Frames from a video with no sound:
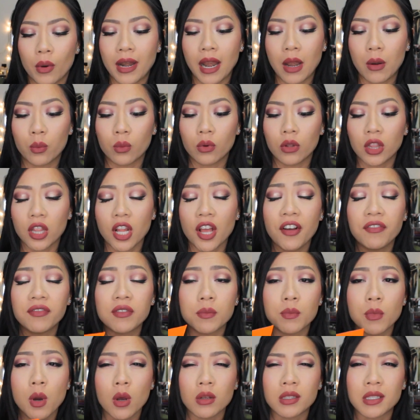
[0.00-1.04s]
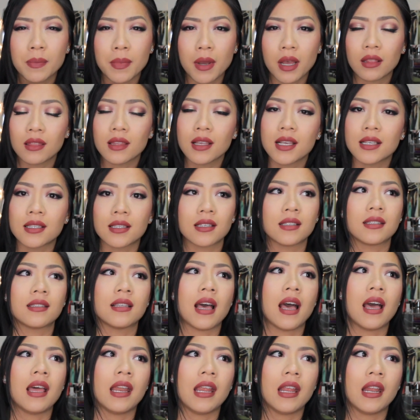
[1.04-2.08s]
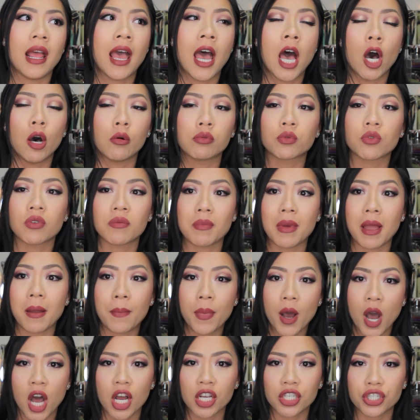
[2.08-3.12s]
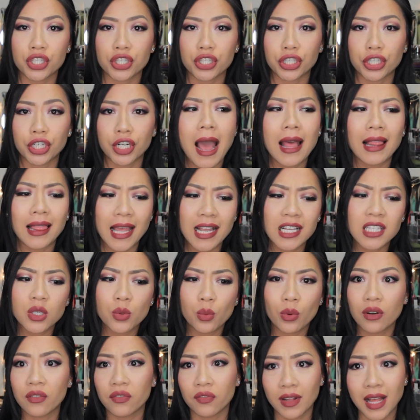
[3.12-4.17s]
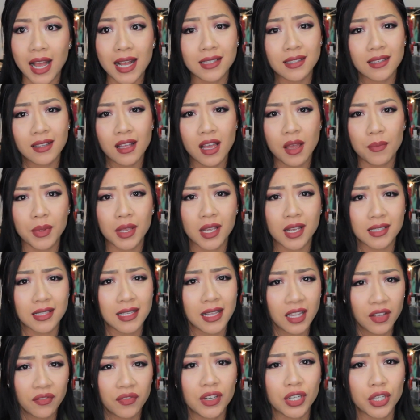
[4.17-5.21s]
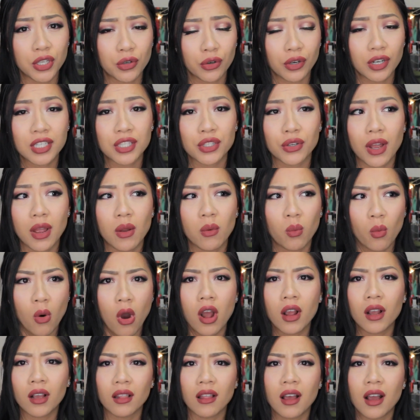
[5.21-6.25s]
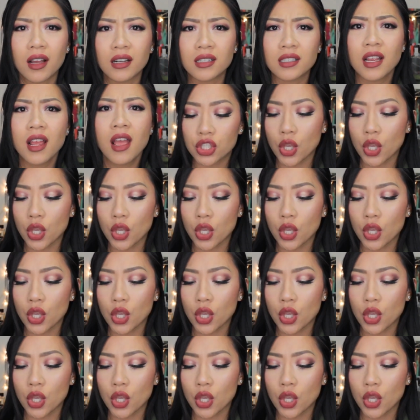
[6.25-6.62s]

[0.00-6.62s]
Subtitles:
What I loved most about these is that it helped with my posture. I like to wear flats a lot because I live in New York, so I walk a lot.